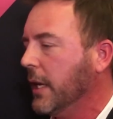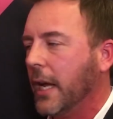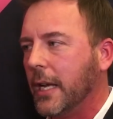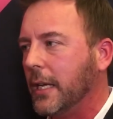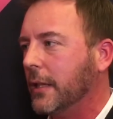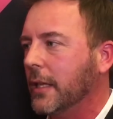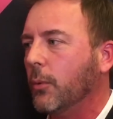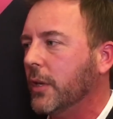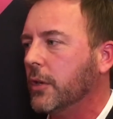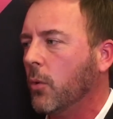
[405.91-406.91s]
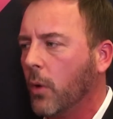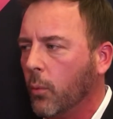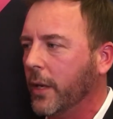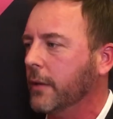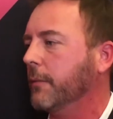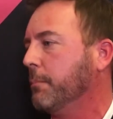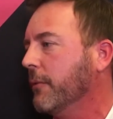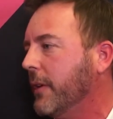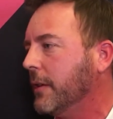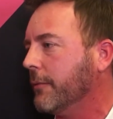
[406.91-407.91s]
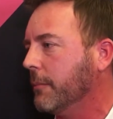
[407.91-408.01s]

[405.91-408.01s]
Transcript: And anything that we don't want, we can prevent it